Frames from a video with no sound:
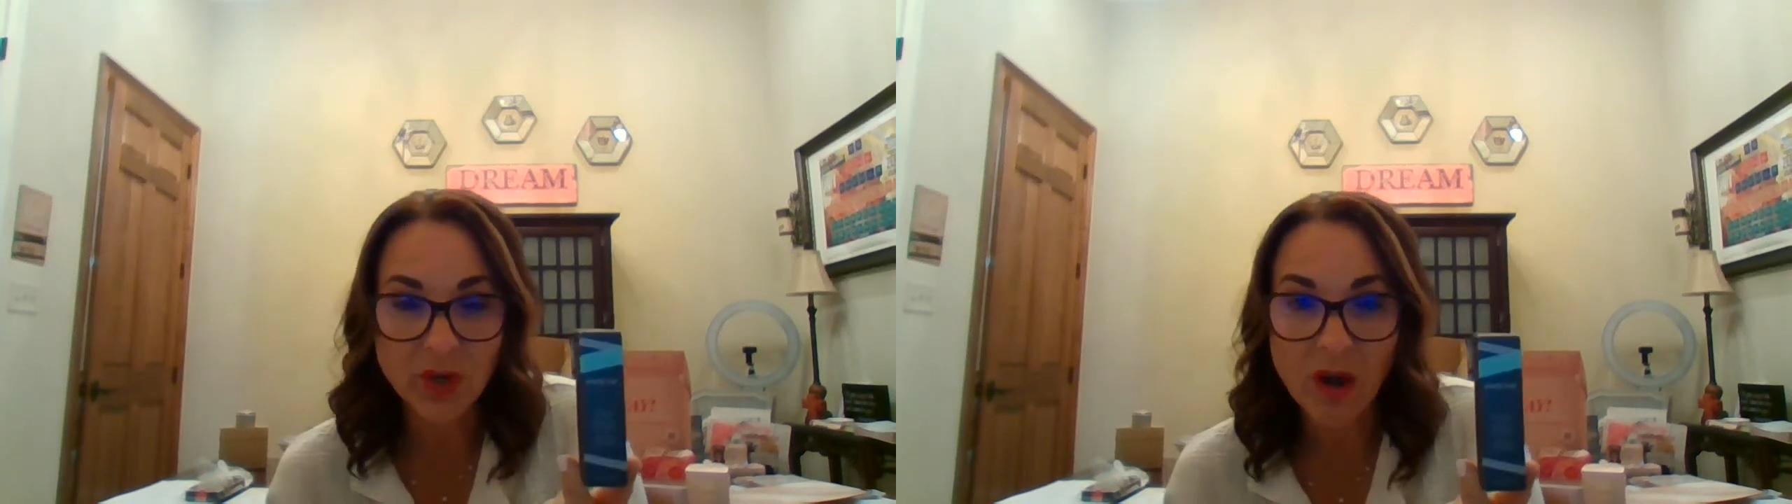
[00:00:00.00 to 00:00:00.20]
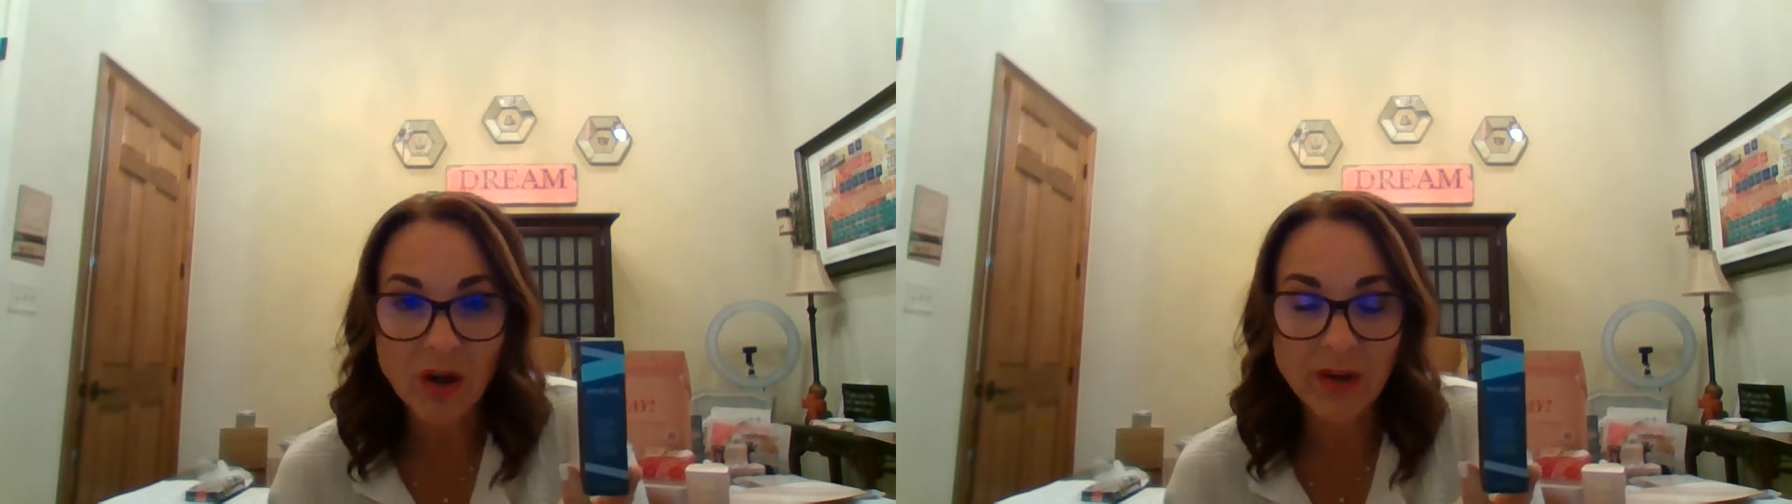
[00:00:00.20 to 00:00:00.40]

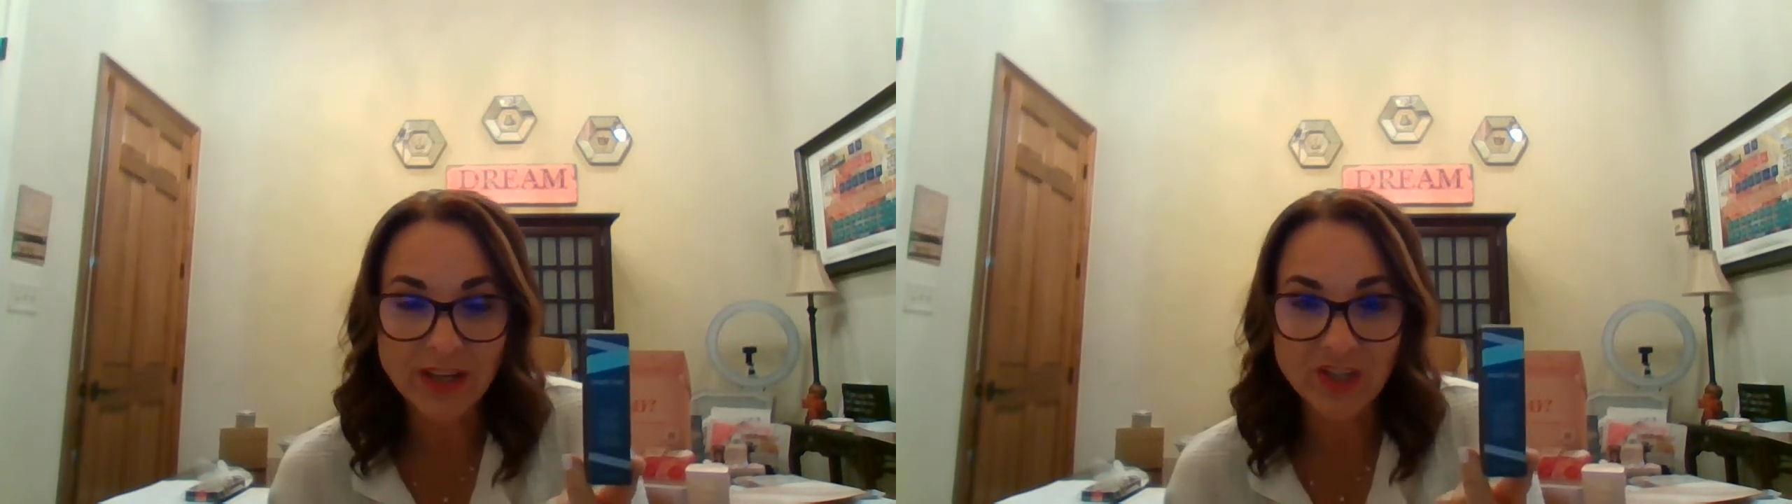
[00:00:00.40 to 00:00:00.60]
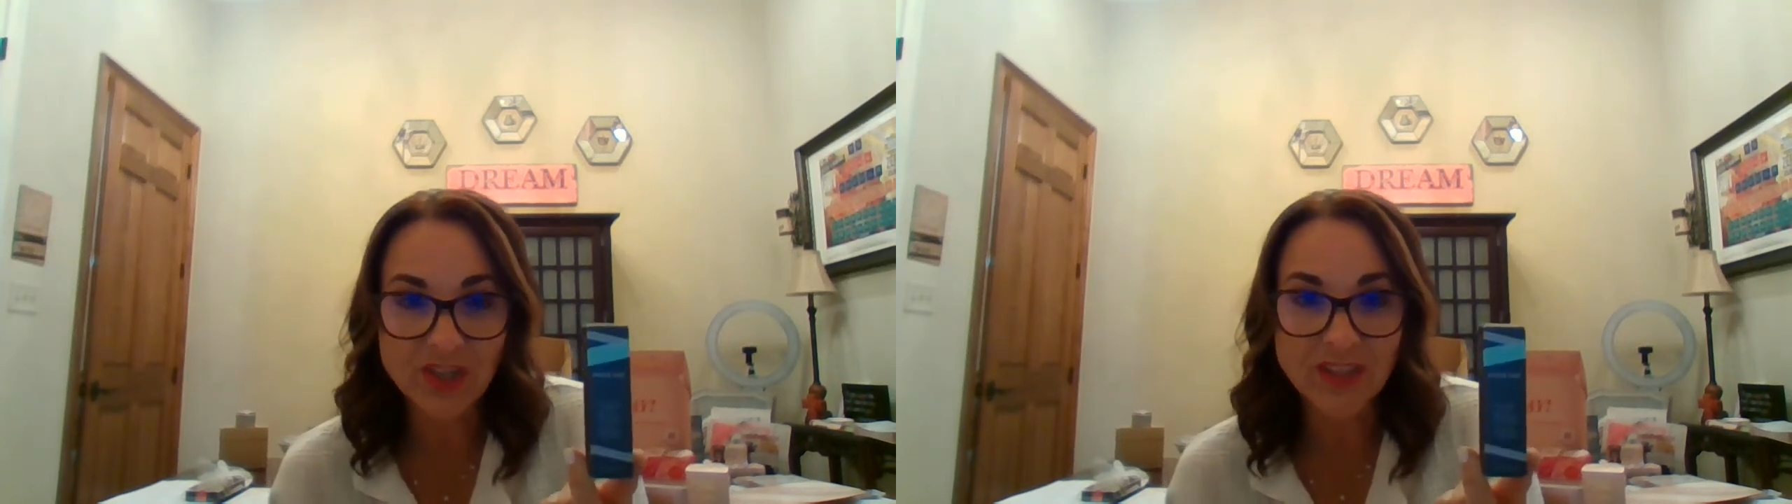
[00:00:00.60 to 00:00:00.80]
y'all,
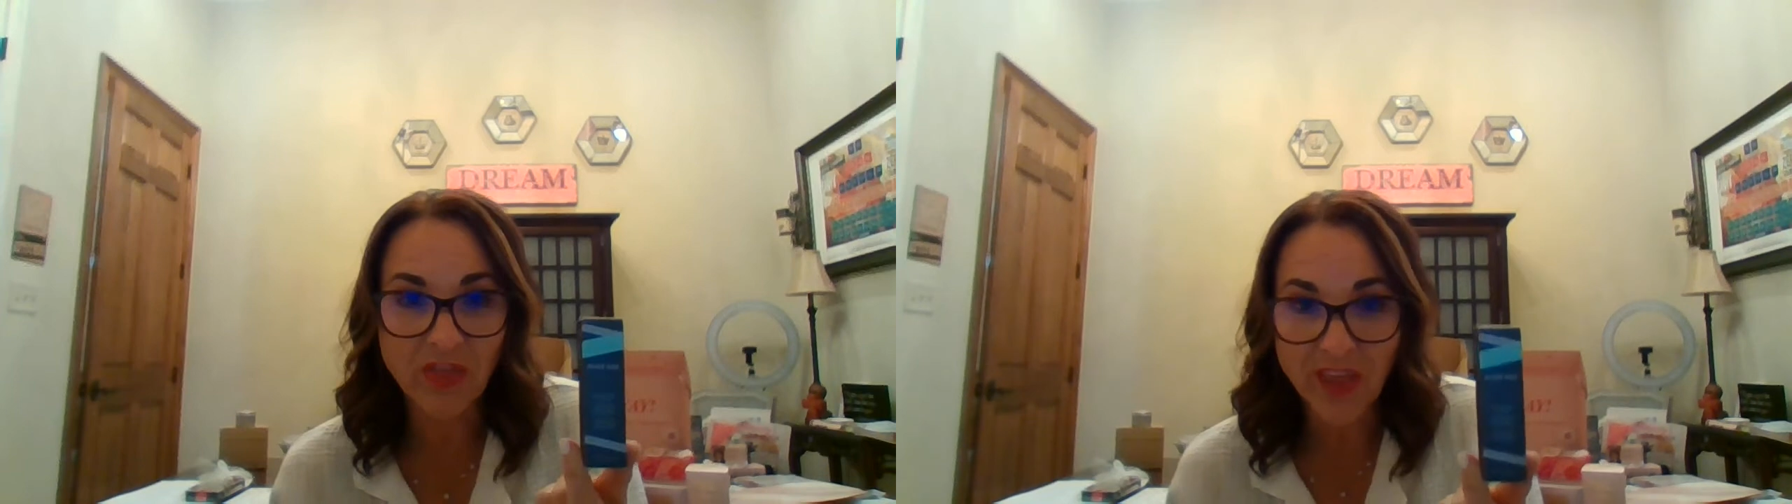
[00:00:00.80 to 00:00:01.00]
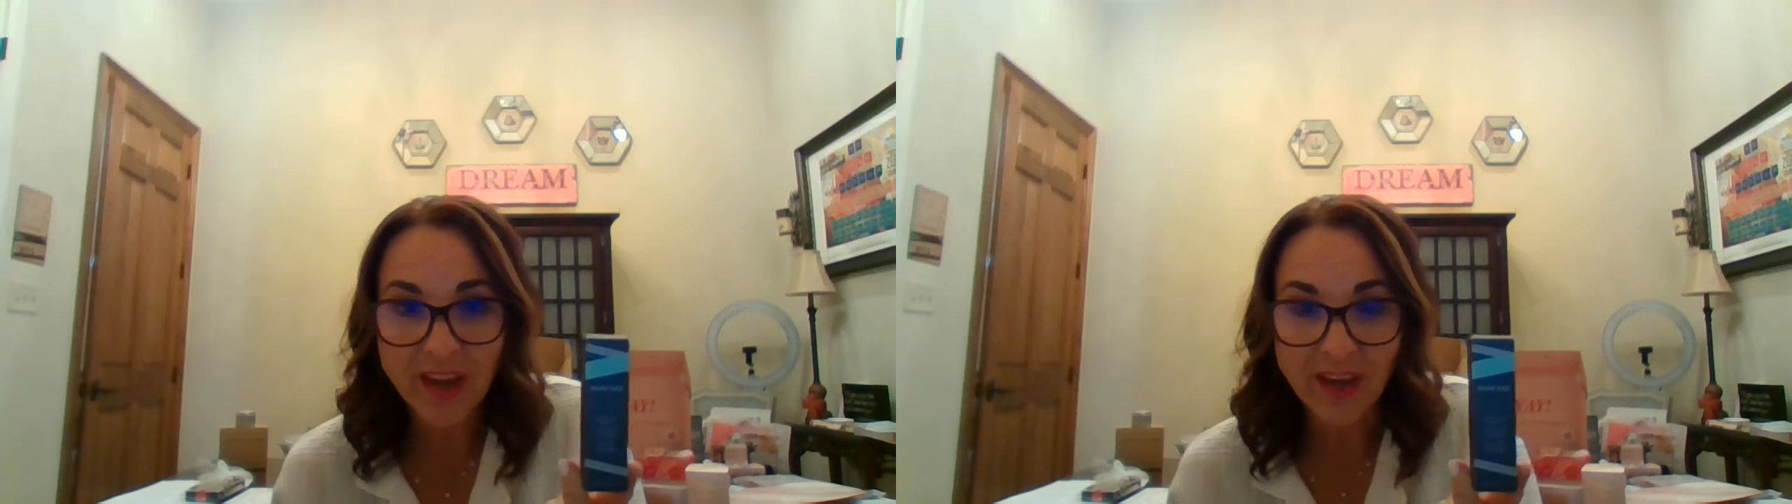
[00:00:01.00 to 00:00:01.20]
it's just a
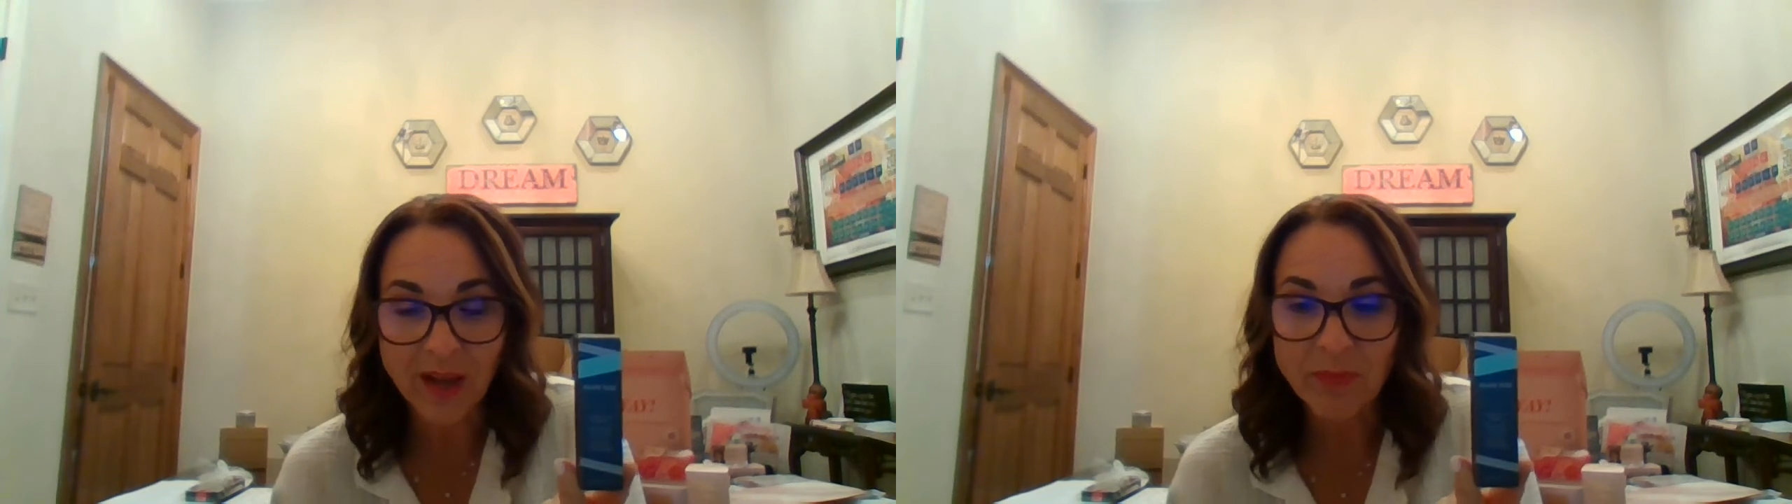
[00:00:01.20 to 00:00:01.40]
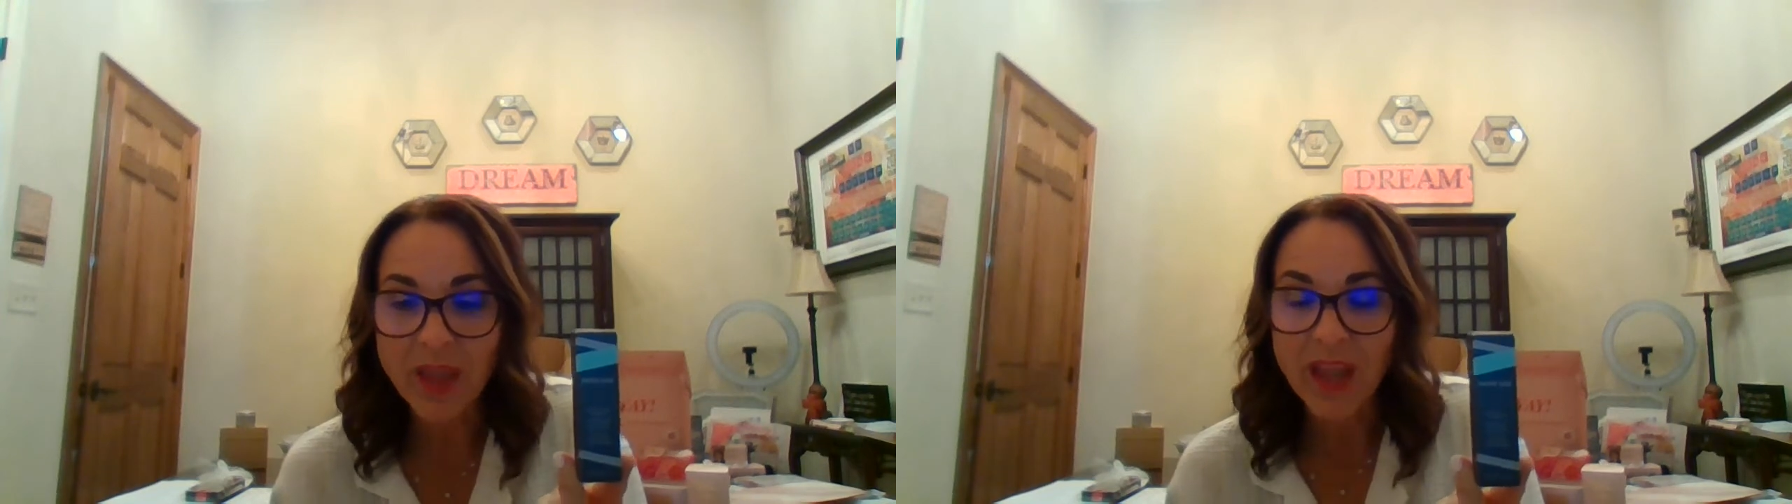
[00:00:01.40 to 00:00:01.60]
thing.